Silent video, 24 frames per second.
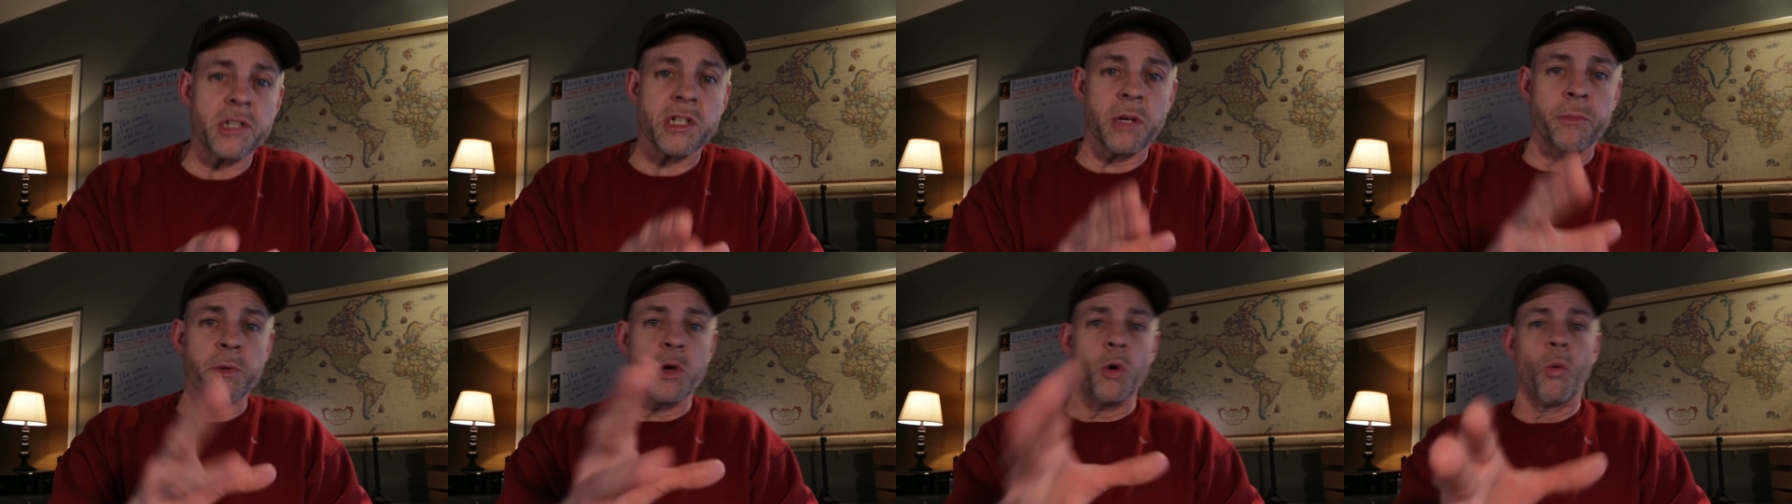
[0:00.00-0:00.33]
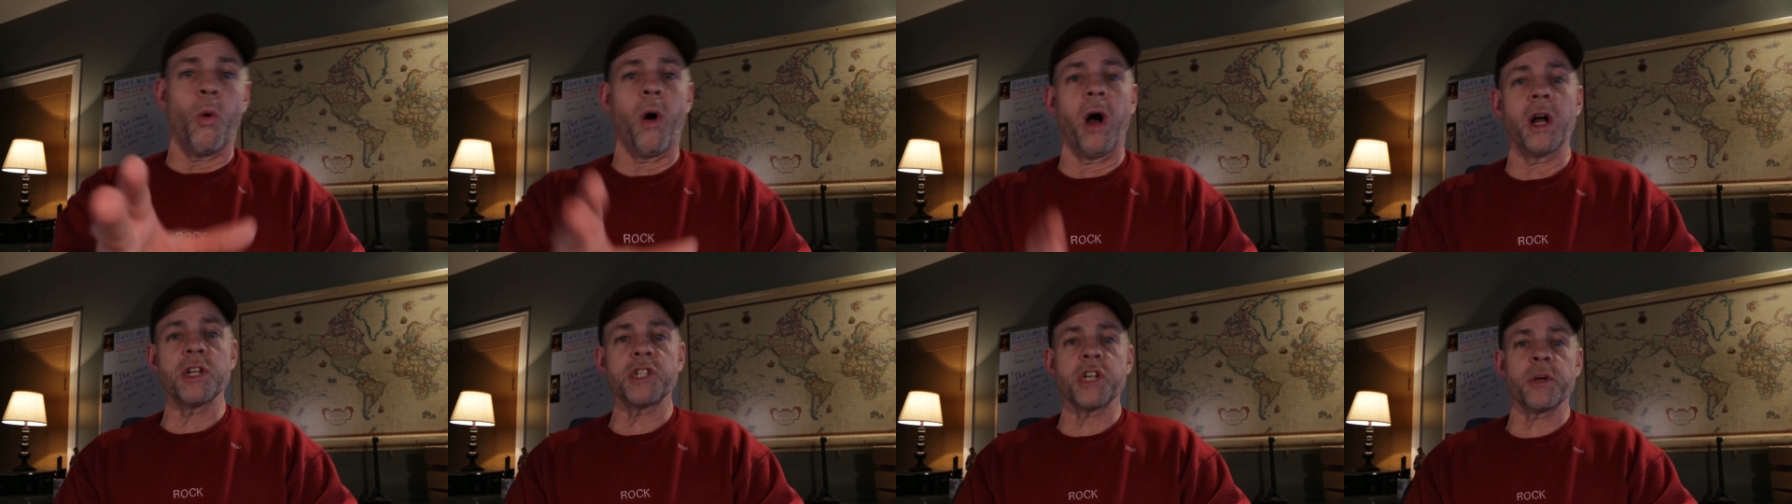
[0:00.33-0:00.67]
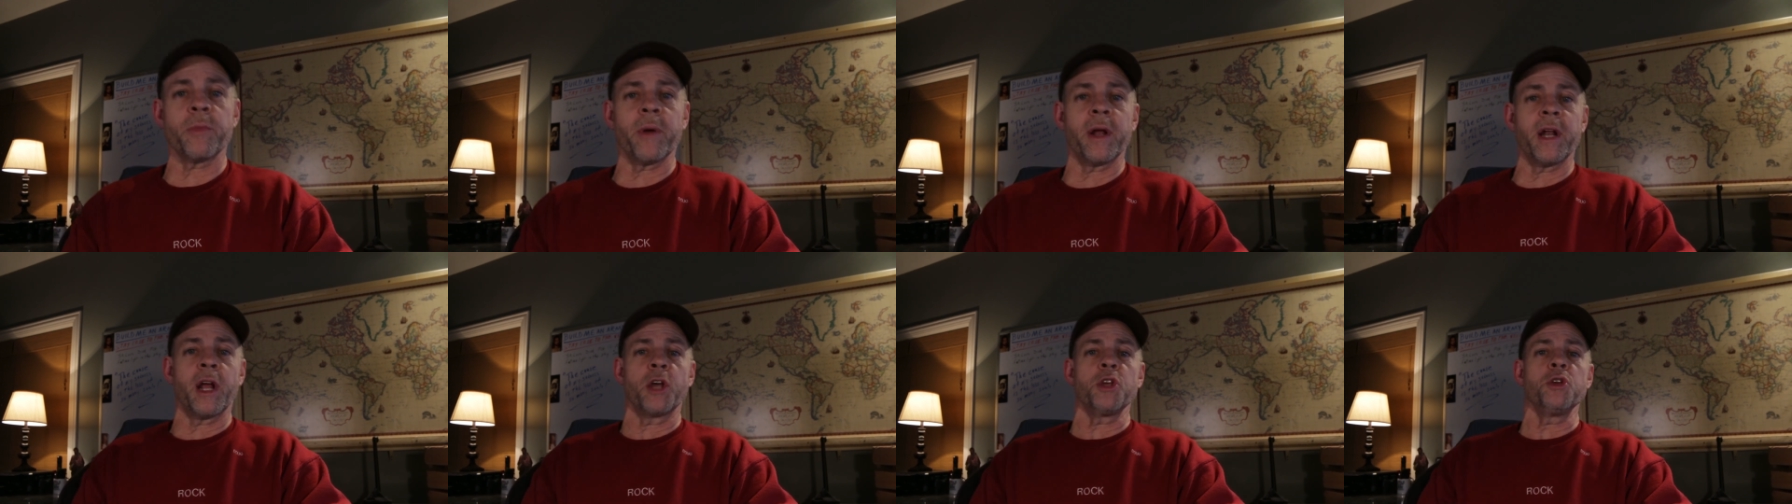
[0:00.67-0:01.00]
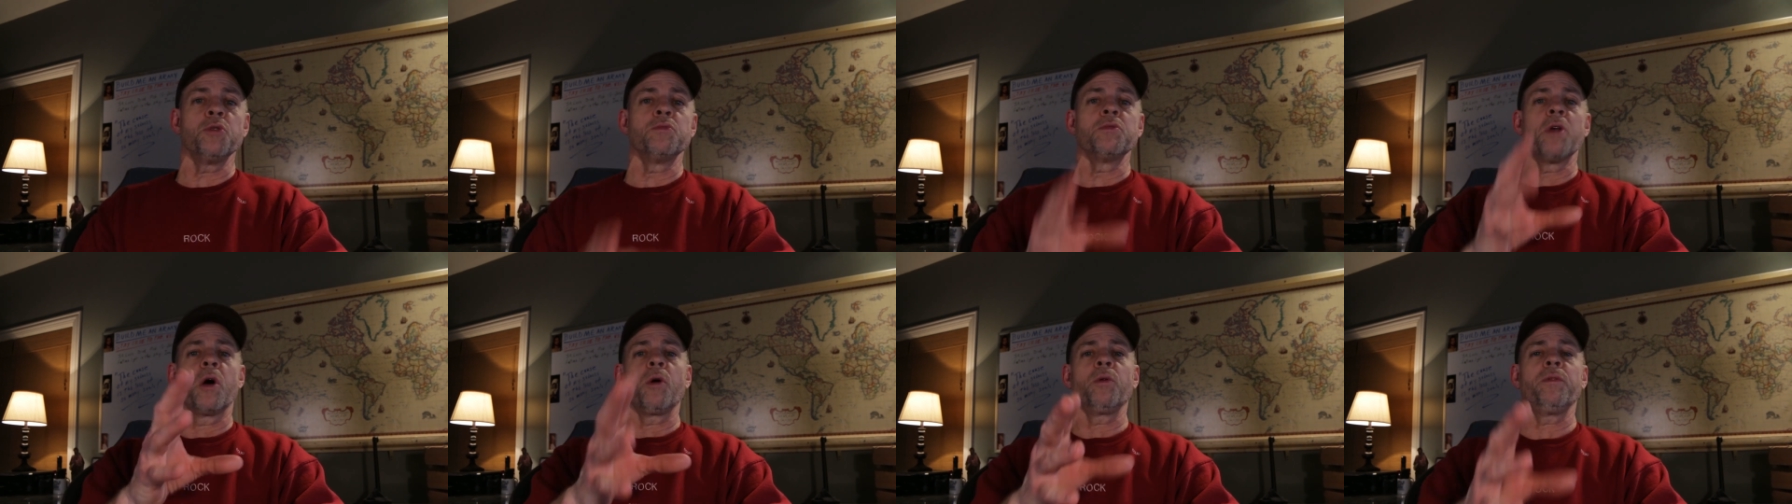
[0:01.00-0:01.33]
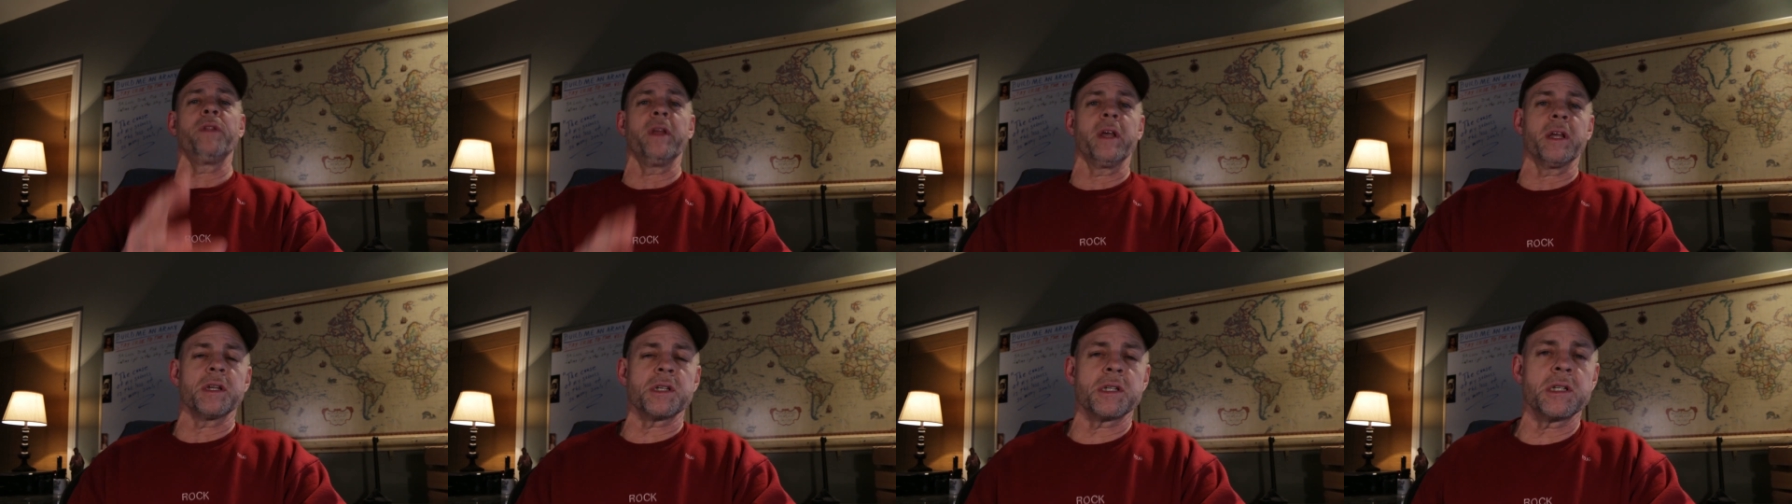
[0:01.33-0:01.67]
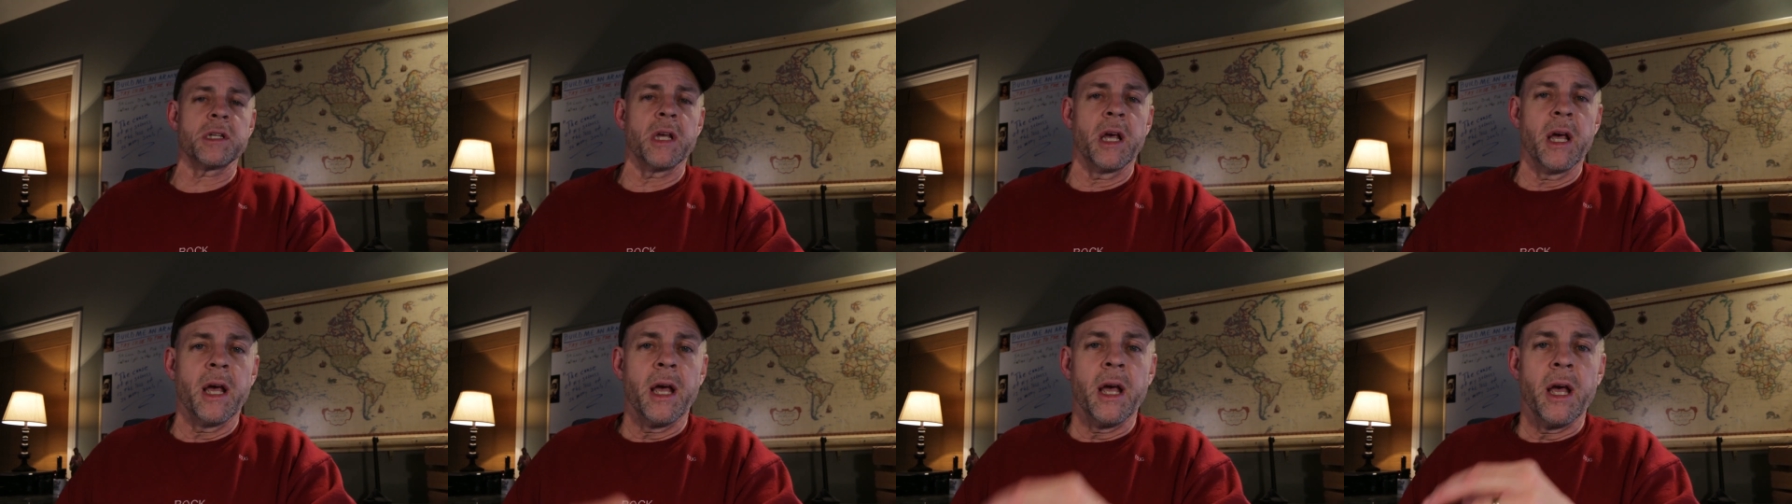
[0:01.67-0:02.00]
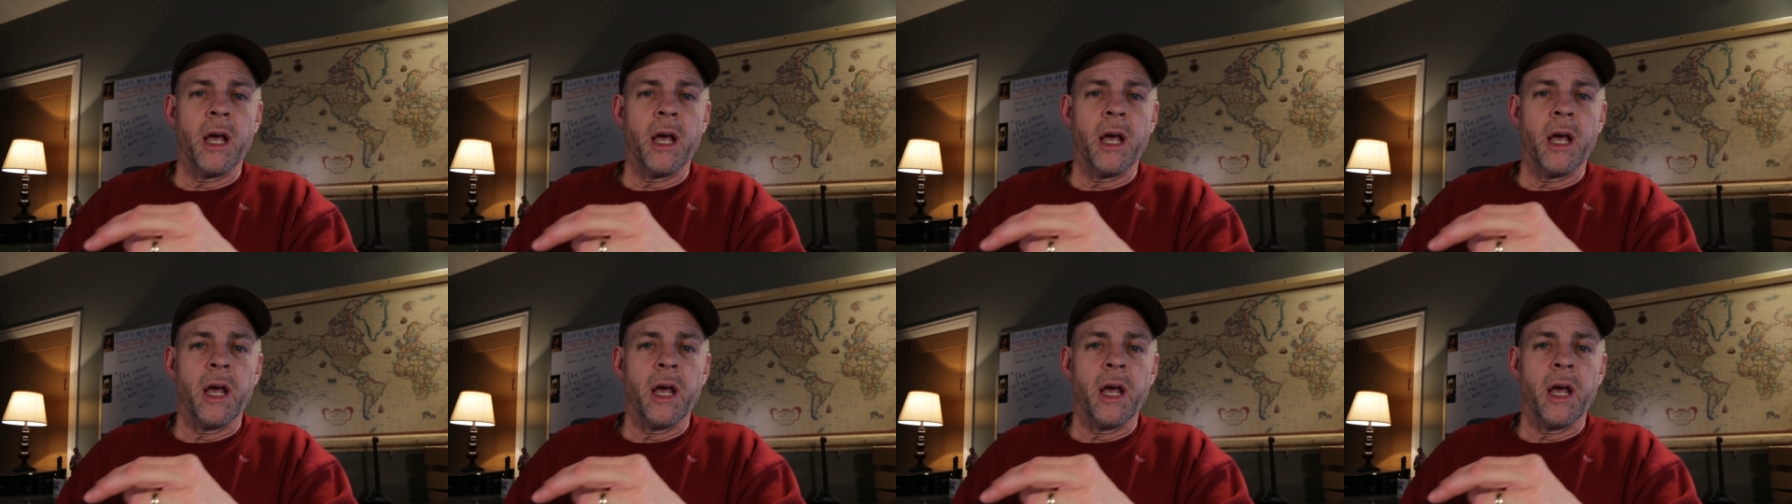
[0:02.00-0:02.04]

some of you watching right now, you know this.